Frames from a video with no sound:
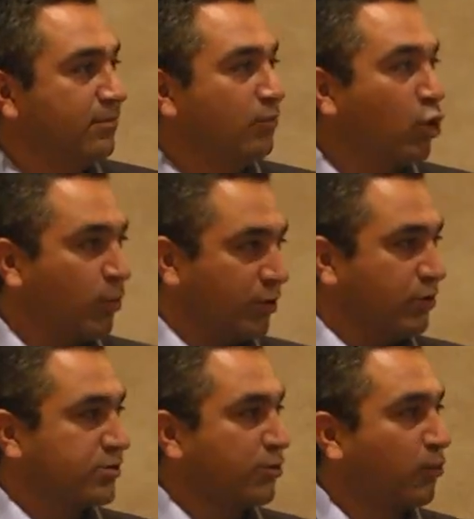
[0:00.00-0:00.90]
mobile
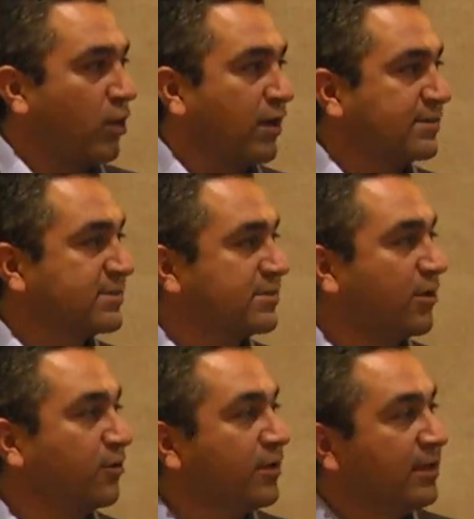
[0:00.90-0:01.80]
user wants.
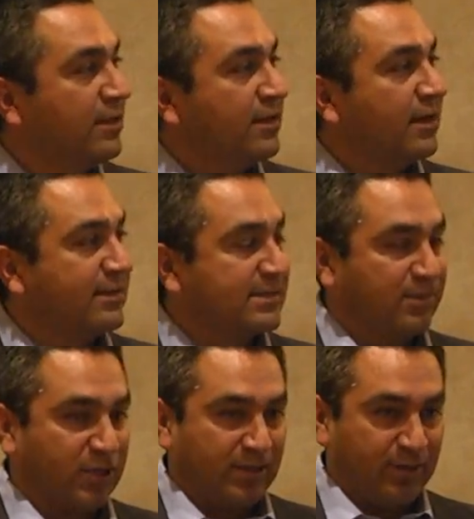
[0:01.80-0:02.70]
So
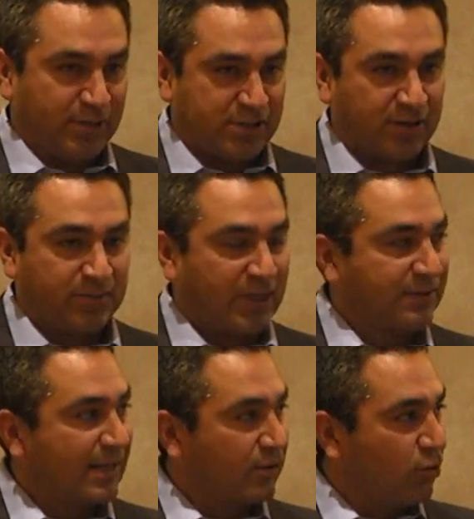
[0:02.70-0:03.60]
typically, we talk about
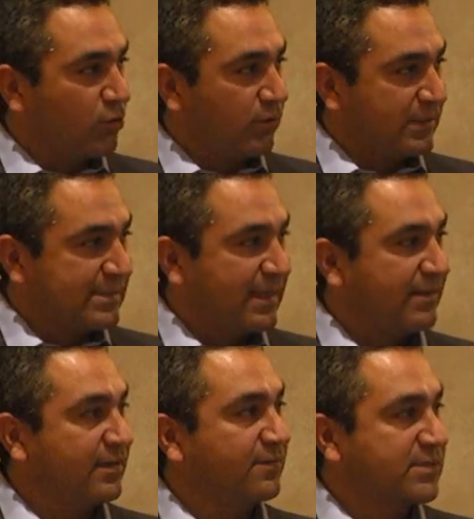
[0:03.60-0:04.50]
that local
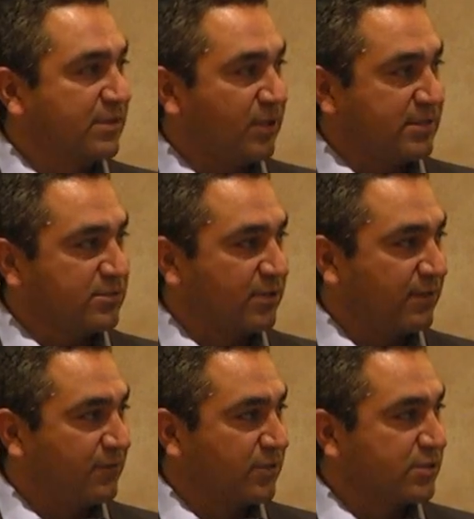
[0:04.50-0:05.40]
intent. If somebody's looking
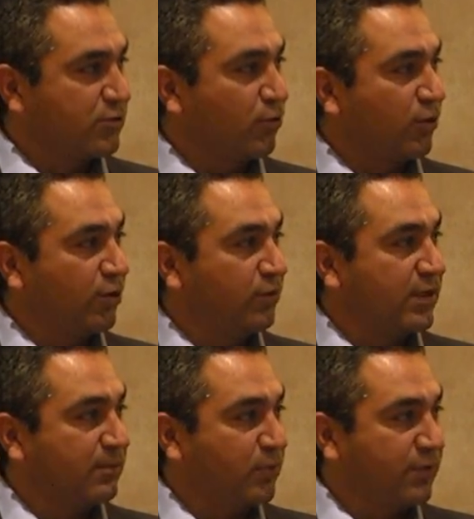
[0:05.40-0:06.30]
for a store, you
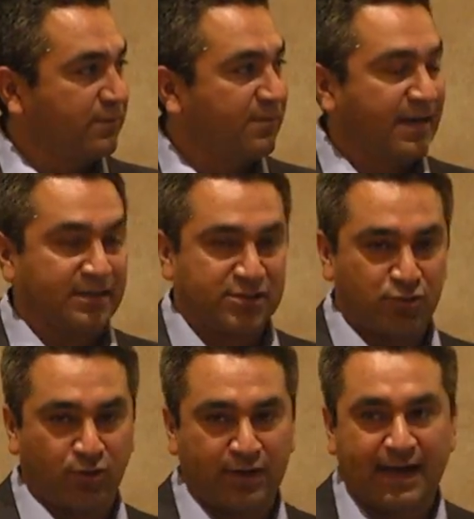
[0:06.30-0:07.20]
can put Find a
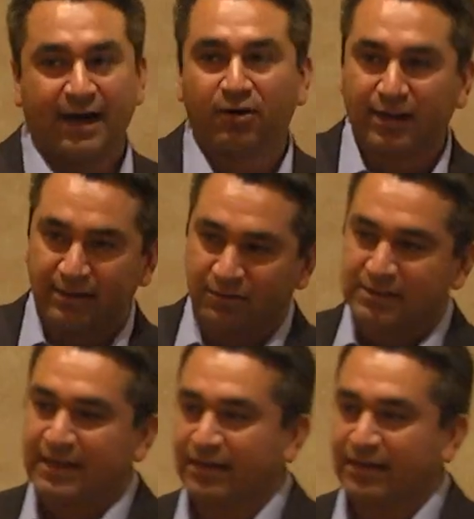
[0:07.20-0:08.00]
Store Now, and it'll take